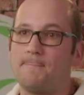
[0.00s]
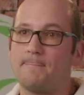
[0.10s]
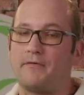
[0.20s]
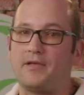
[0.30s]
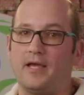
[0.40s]

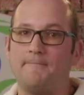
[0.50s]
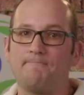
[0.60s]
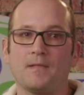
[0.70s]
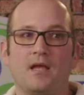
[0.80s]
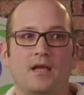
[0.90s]
Okay?
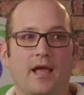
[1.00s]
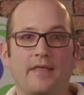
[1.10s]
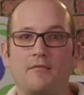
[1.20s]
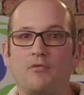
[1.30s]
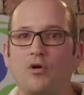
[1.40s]
And
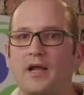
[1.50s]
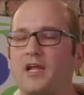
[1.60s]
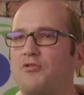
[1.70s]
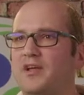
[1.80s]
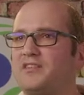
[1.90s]
the more
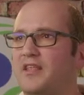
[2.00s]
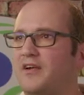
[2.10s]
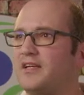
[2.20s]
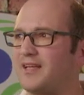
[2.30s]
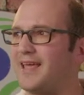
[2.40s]
increase, there
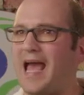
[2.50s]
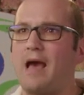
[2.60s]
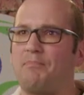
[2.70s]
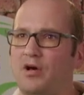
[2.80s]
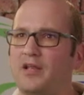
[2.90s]
is a
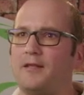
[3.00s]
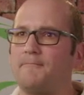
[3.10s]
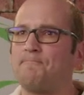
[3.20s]
cap on it,